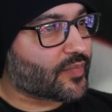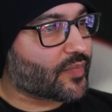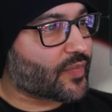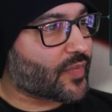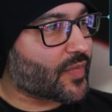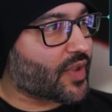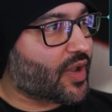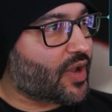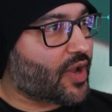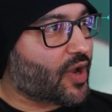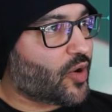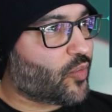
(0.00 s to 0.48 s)

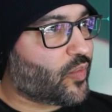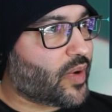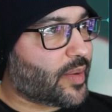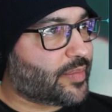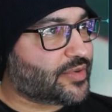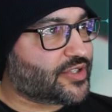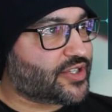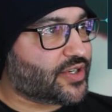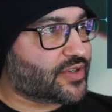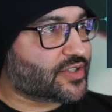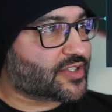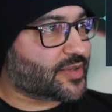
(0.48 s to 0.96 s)
Uh, web
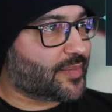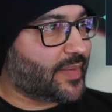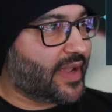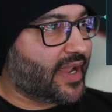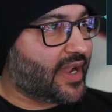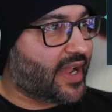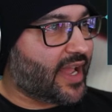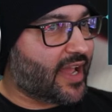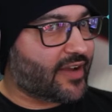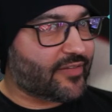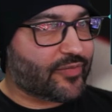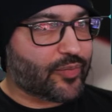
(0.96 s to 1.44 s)
shooter, may I
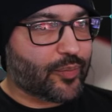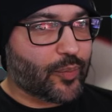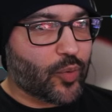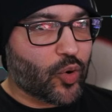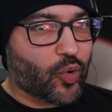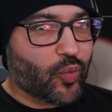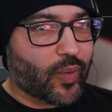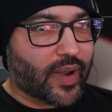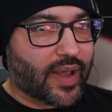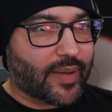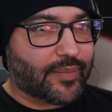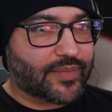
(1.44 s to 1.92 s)
have more
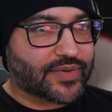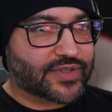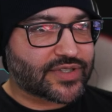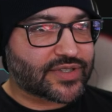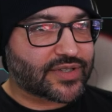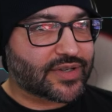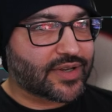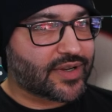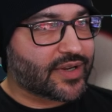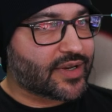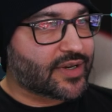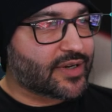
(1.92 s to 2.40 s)
webs?
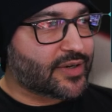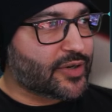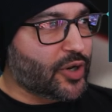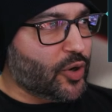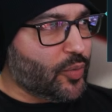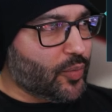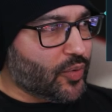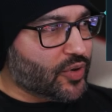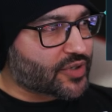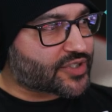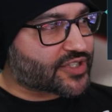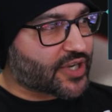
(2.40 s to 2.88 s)
No
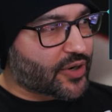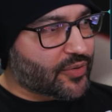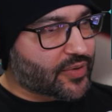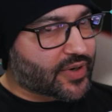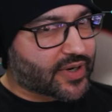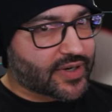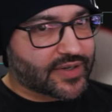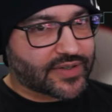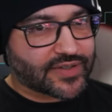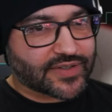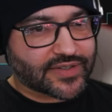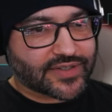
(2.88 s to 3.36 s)
more
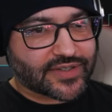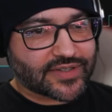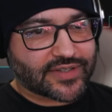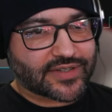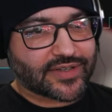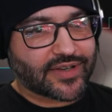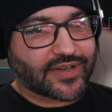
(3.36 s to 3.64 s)
tokens!